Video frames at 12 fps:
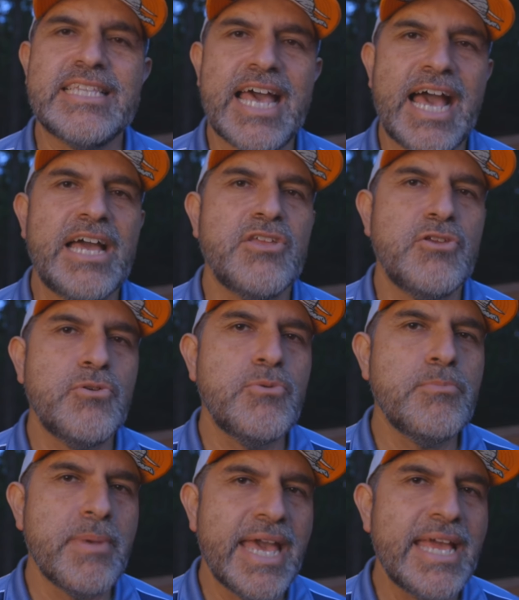that you
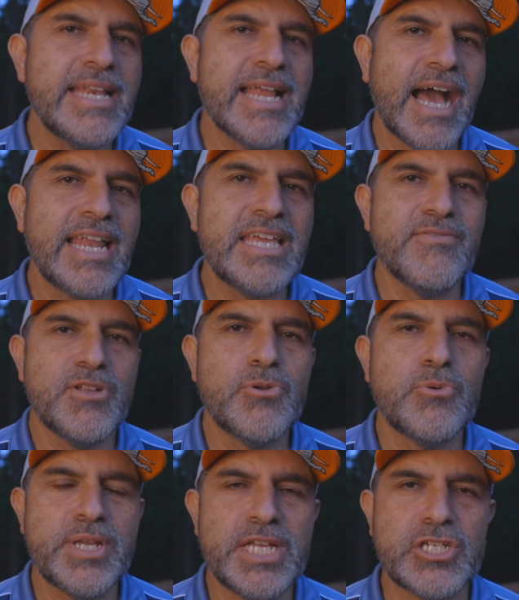may not
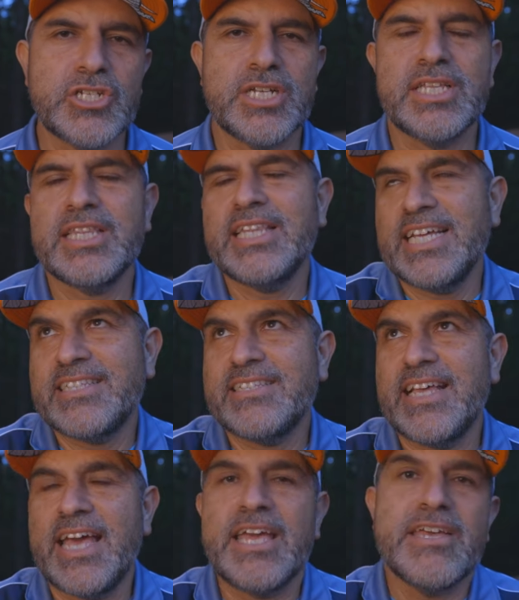even reach, let's
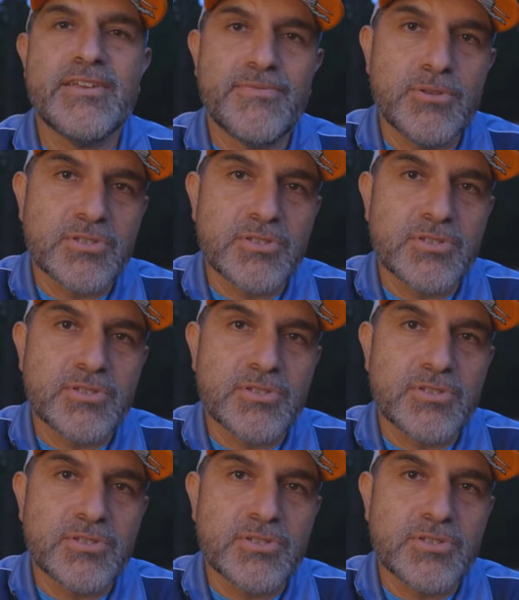say if you